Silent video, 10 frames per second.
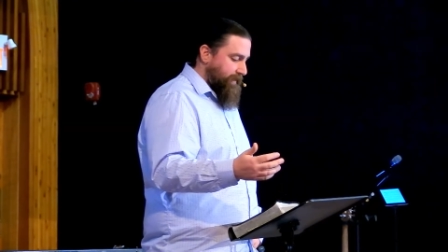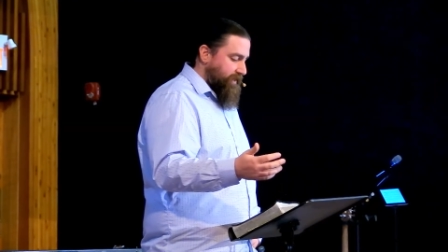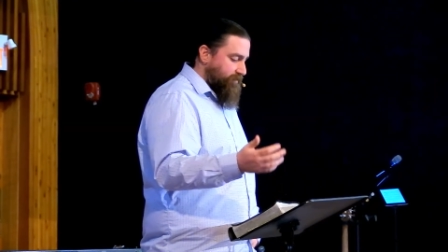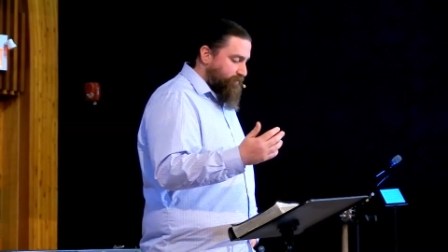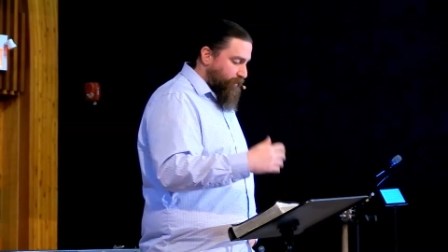
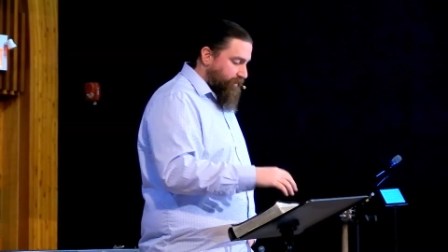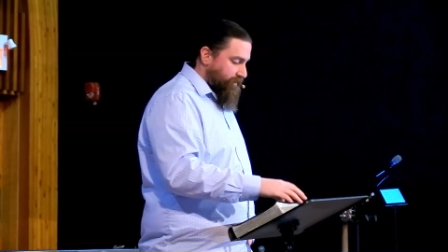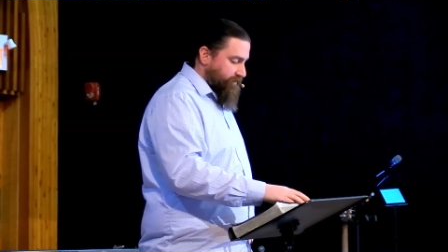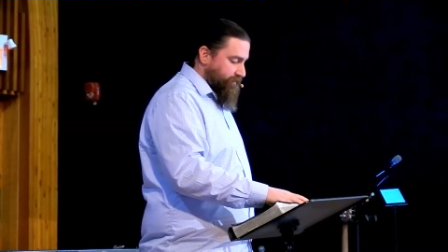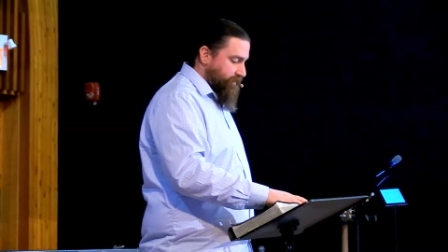born
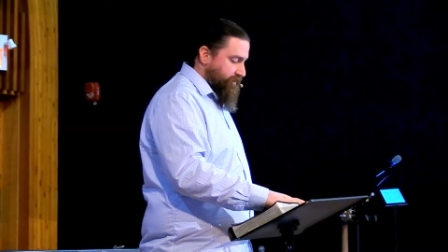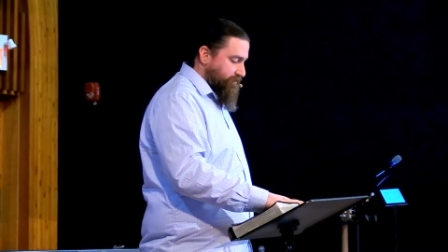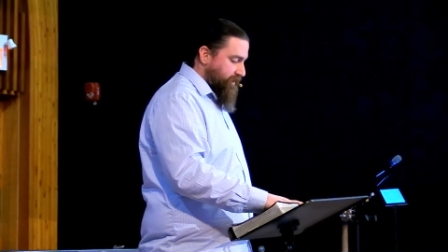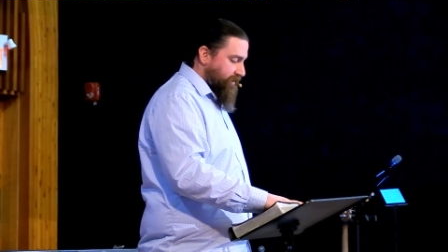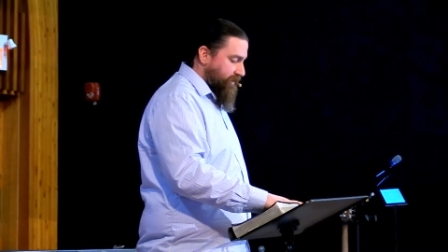of the
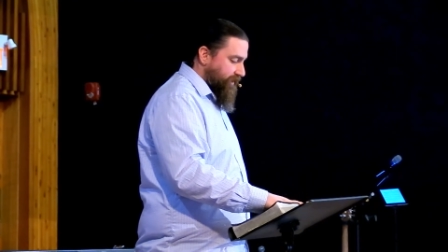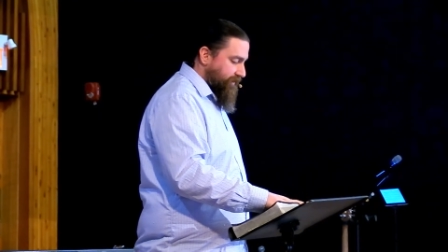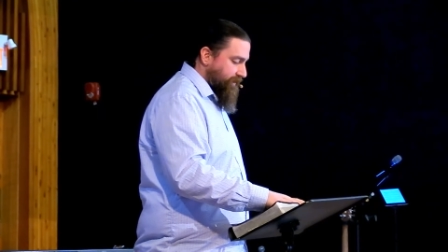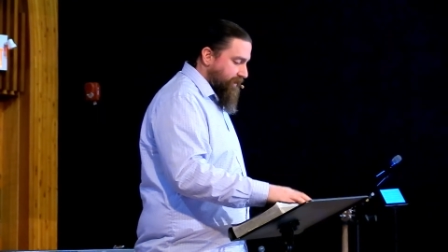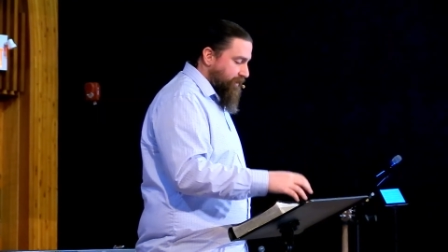Virgin Mary,
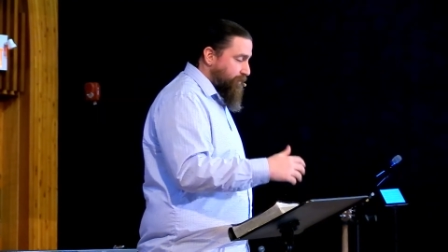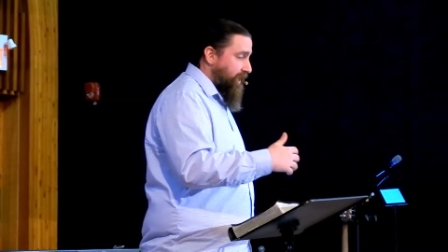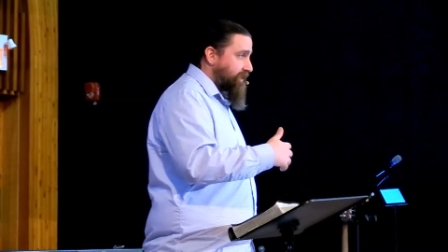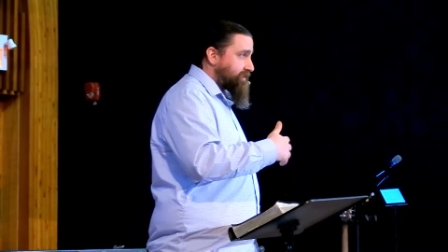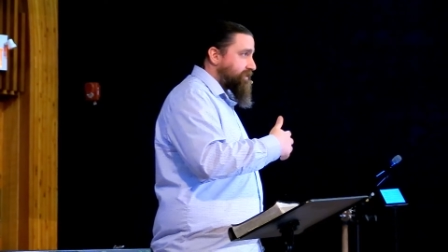
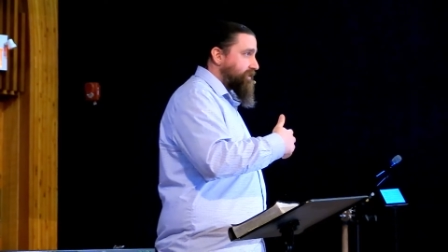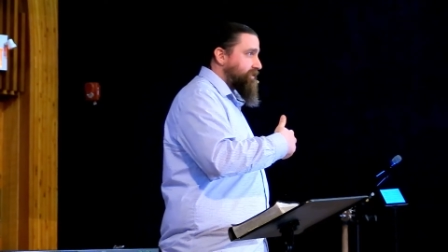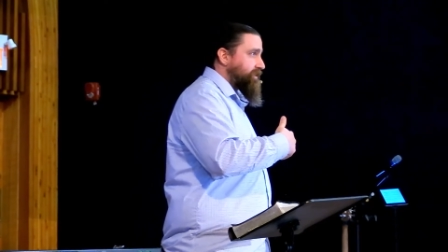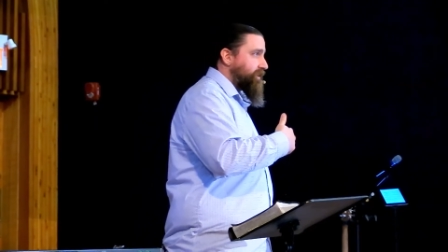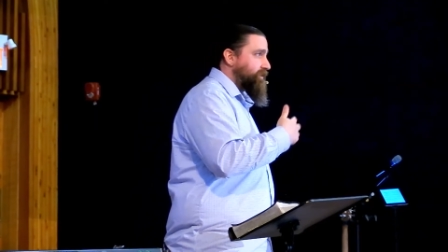paints
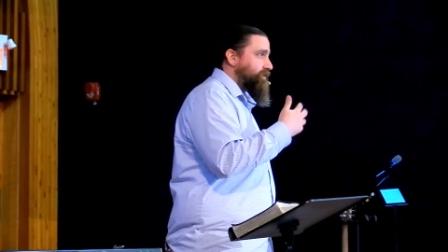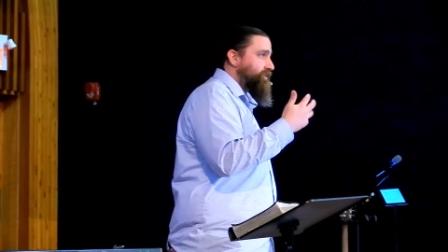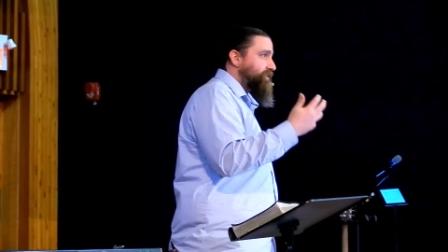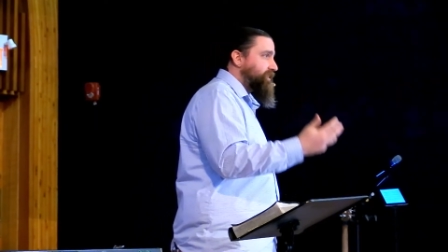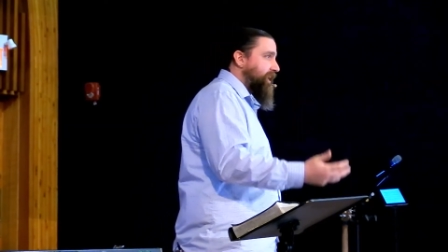this
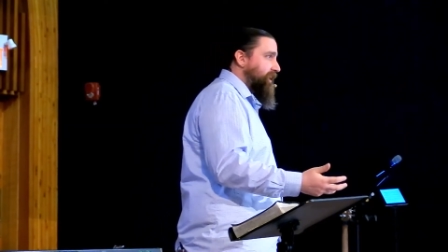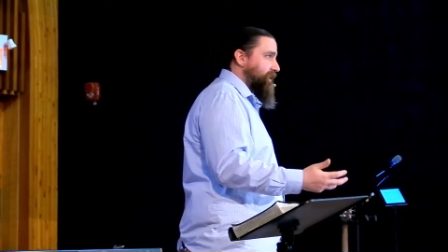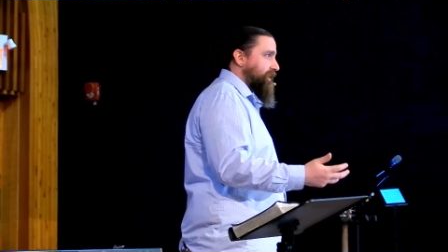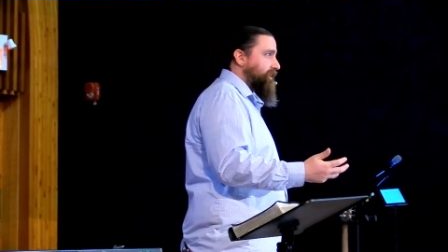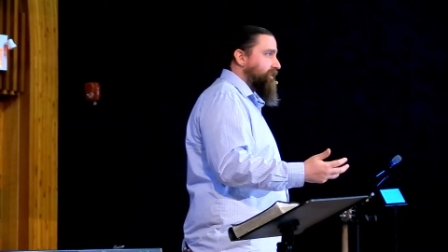
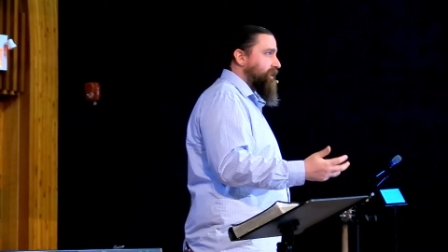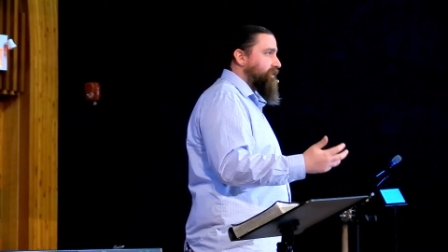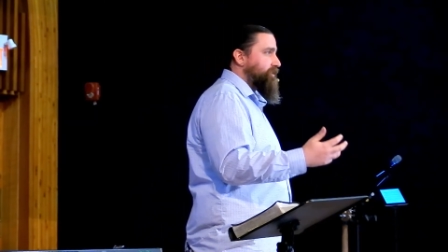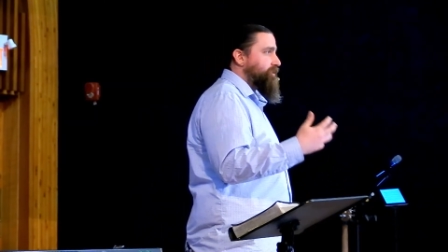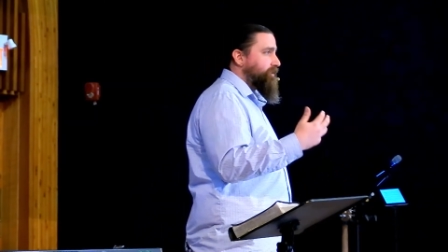understanding that
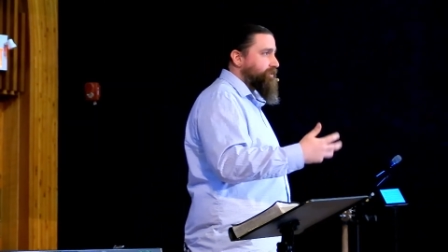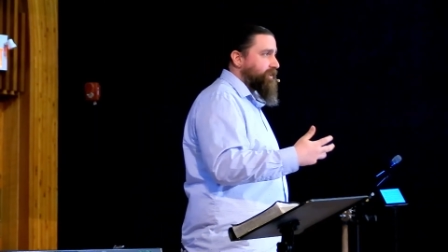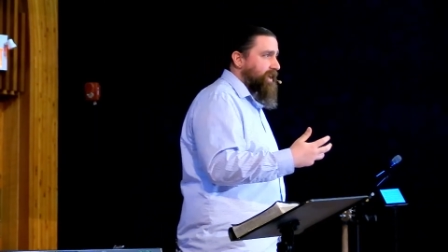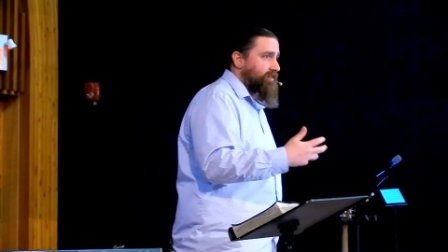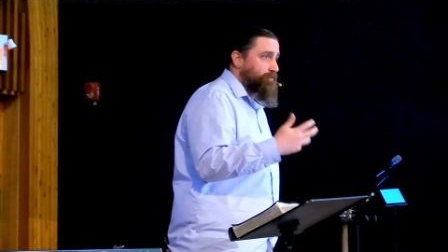the church
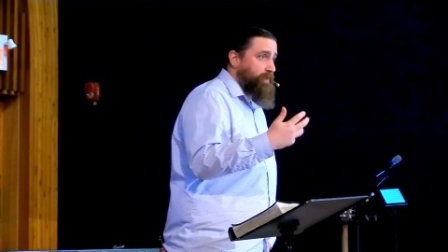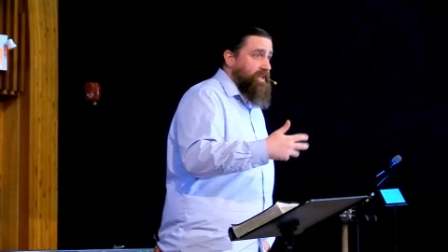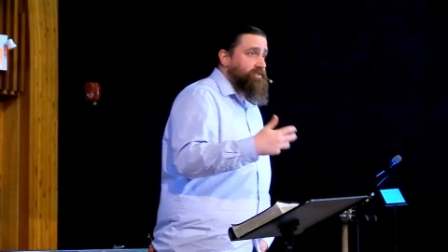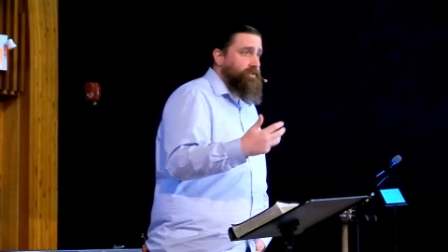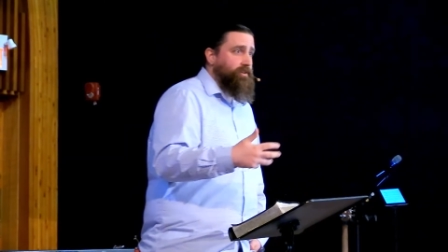should have
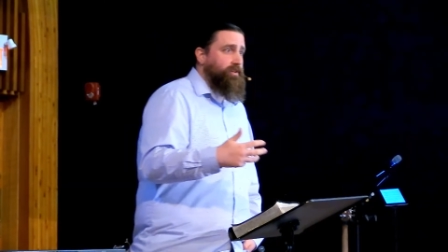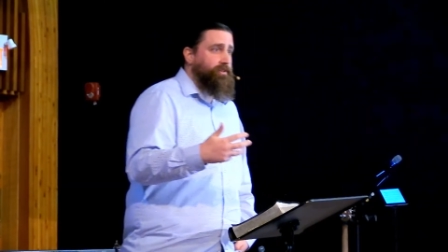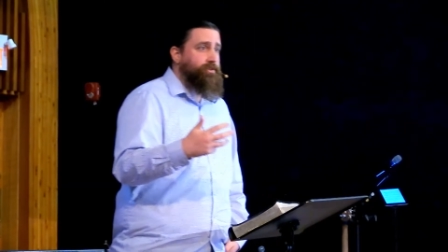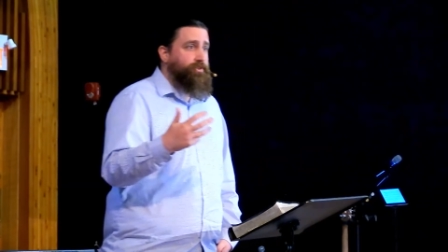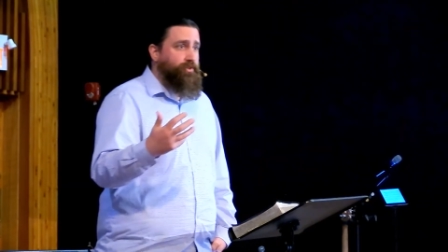based
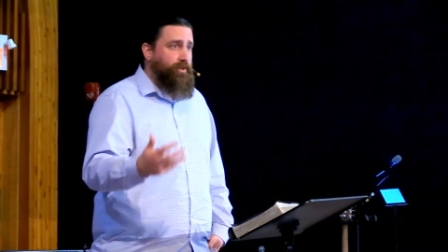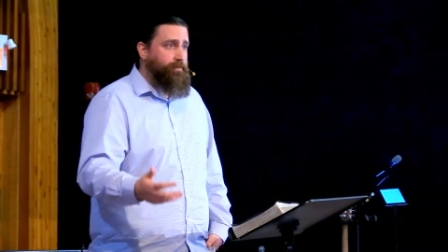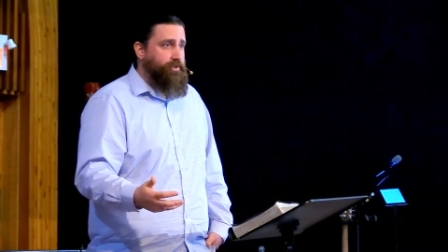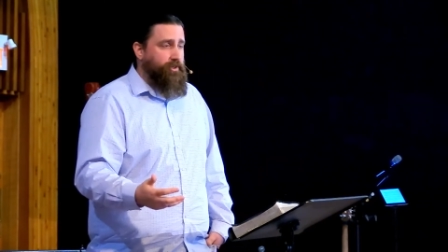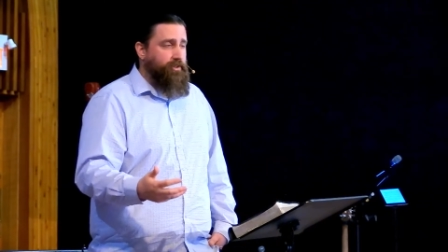on
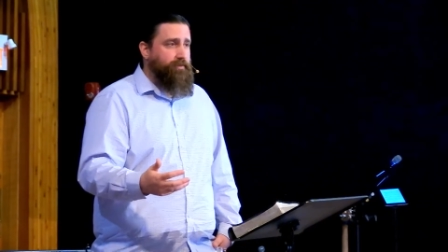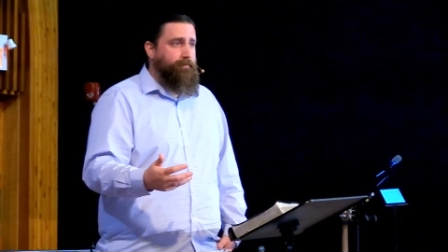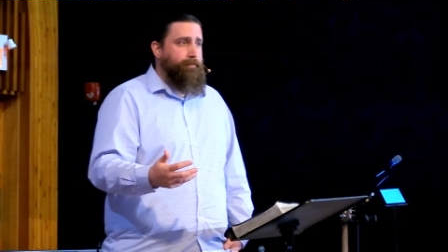Scripture